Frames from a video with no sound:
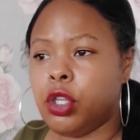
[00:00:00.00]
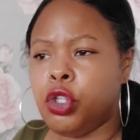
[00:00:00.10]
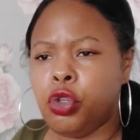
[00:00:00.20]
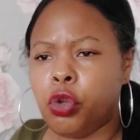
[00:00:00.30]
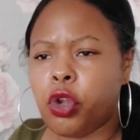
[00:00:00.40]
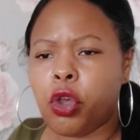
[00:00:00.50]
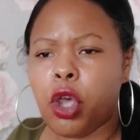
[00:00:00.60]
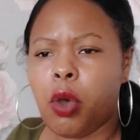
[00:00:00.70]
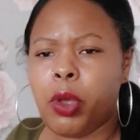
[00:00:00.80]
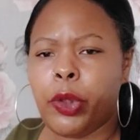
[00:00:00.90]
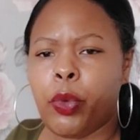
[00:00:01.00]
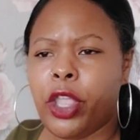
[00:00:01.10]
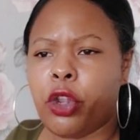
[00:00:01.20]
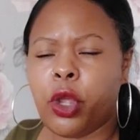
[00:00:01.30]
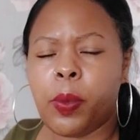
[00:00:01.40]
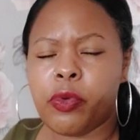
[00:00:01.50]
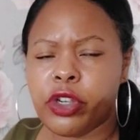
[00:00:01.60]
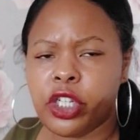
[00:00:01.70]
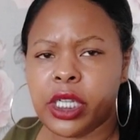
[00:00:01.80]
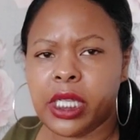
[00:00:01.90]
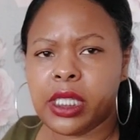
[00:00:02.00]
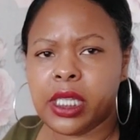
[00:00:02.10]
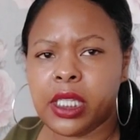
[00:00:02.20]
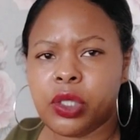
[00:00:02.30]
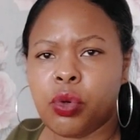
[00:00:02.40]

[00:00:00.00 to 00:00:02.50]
You're not going where you're not appreciated